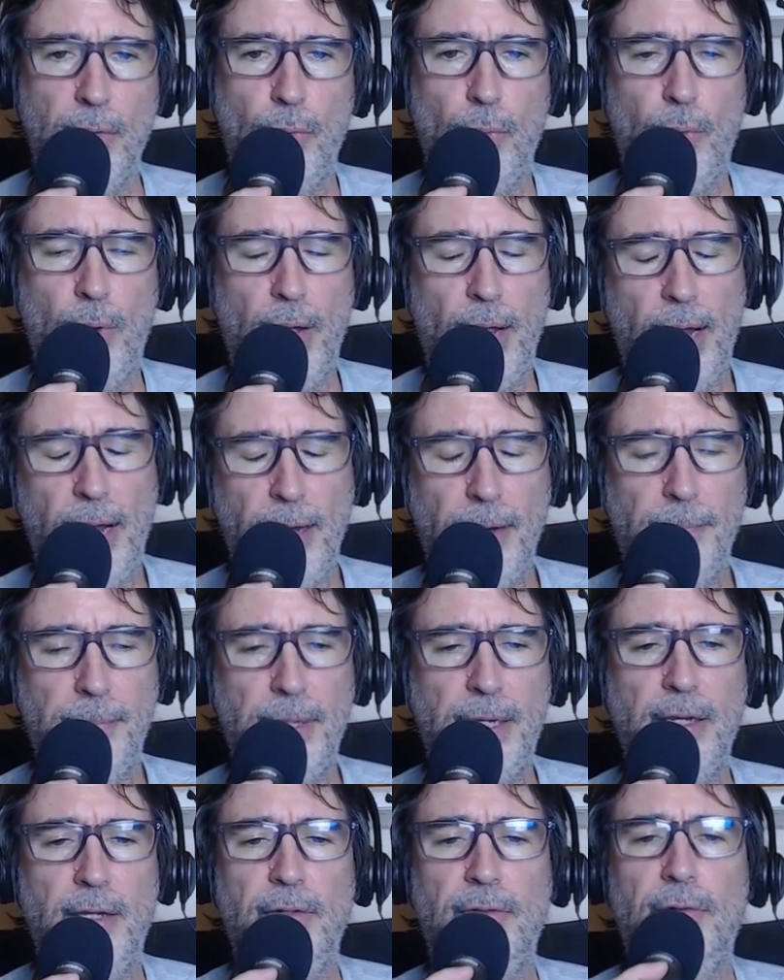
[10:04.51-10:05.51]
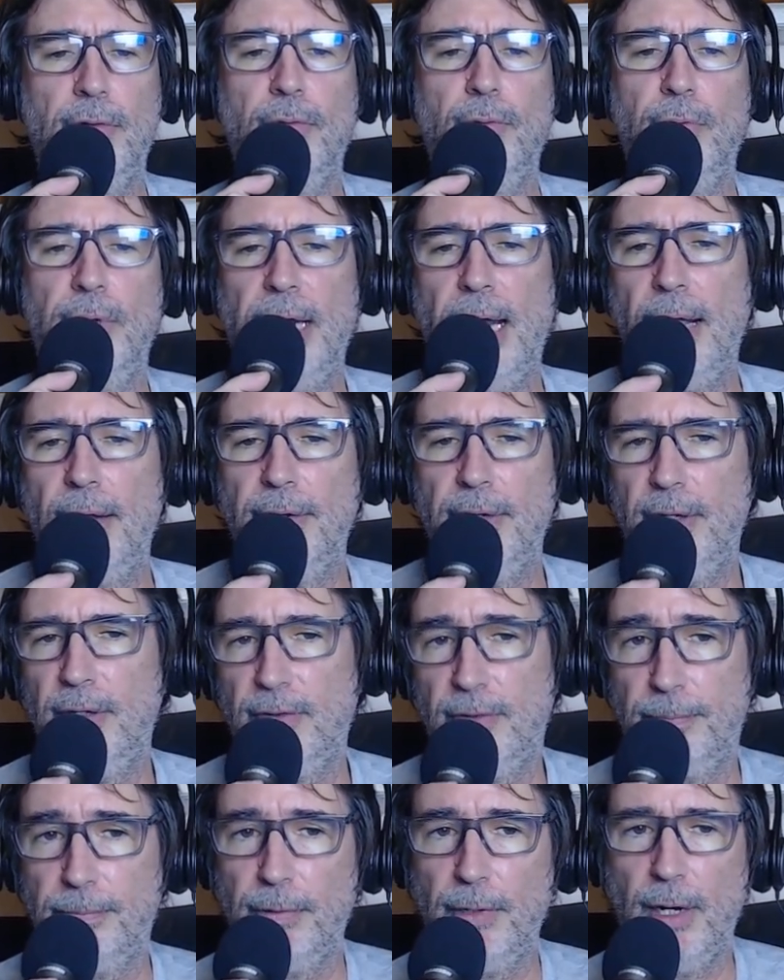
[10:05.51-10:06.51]
Why? Because reality
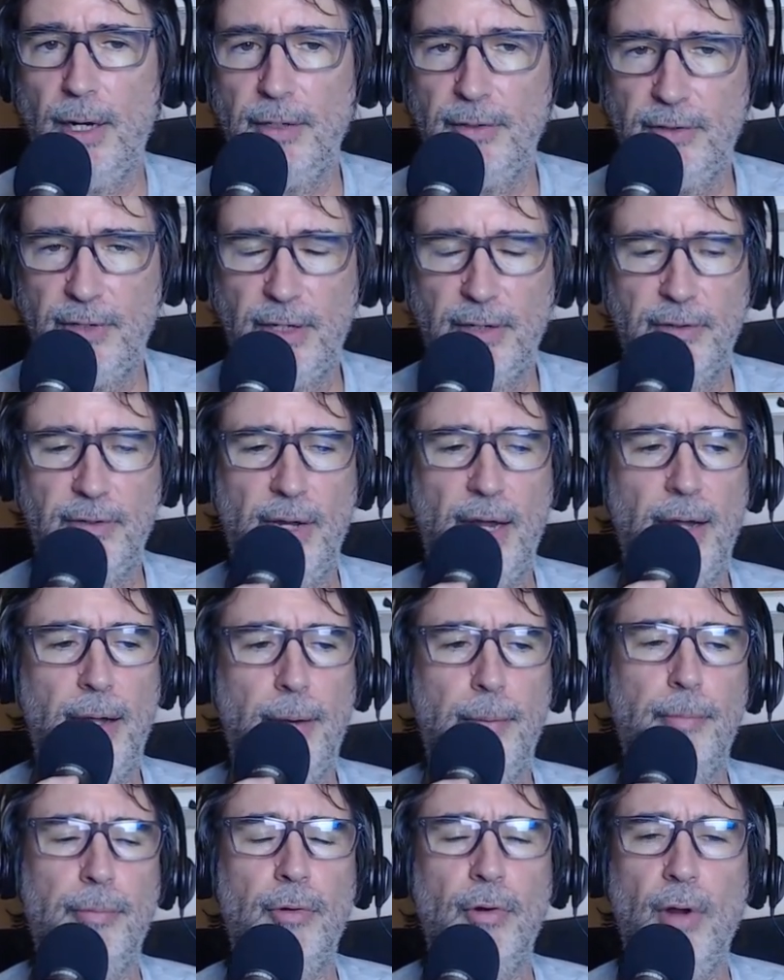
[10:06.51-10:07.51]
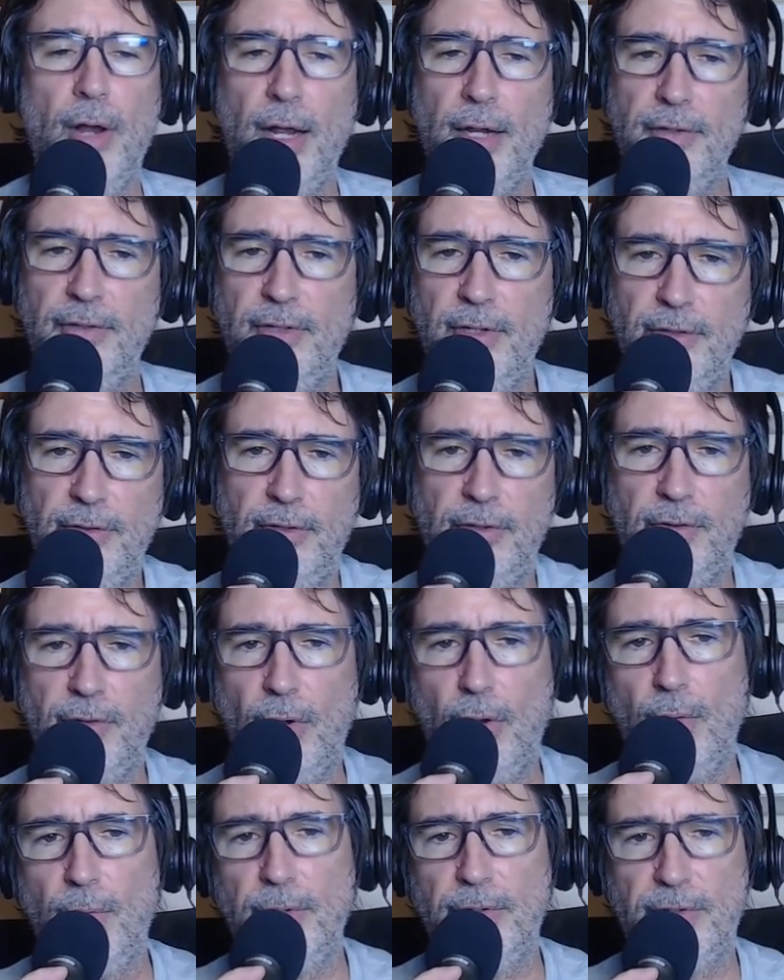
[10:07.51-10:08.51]
is a process, and a process is
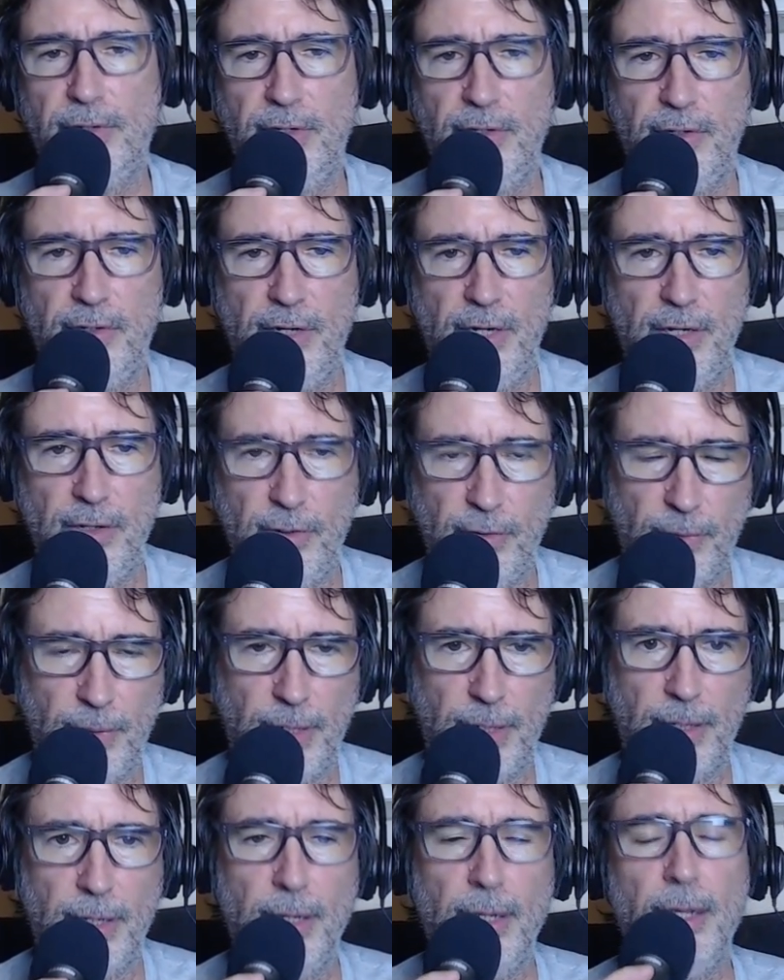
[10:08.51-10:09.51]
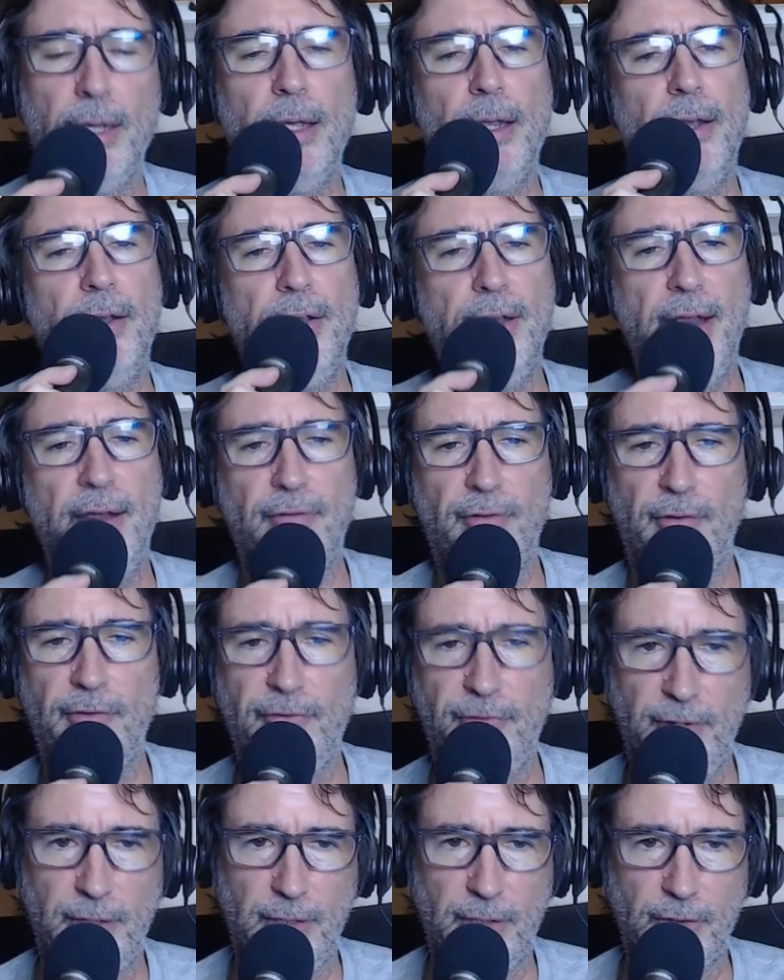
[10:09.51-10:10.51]
always continuing, never
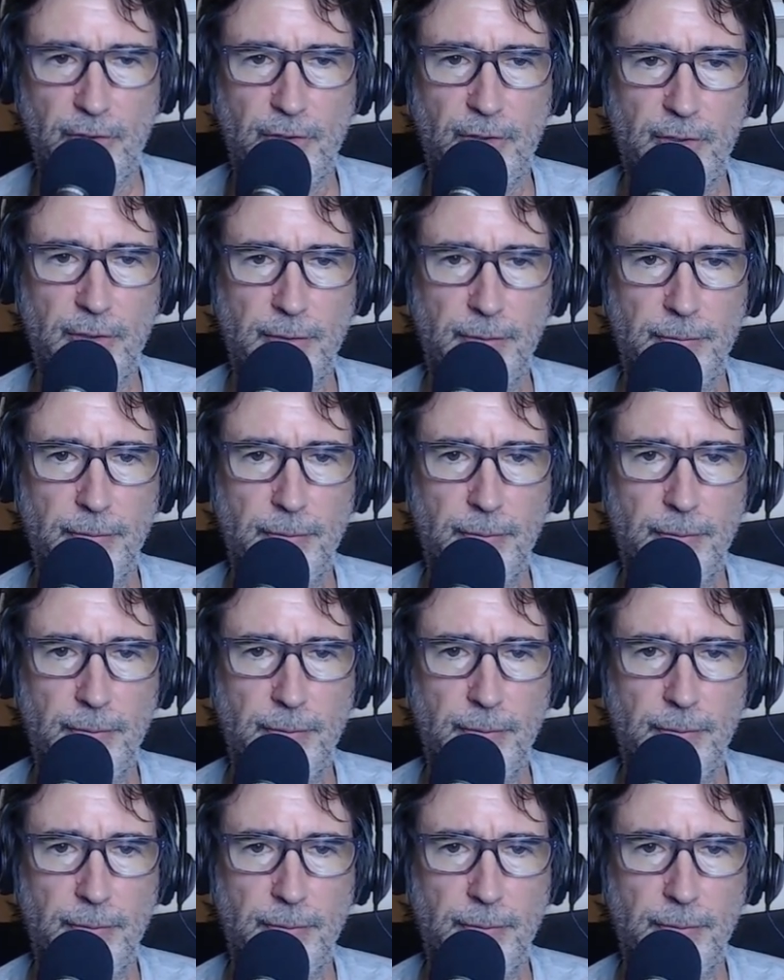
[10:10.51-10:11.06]
finished.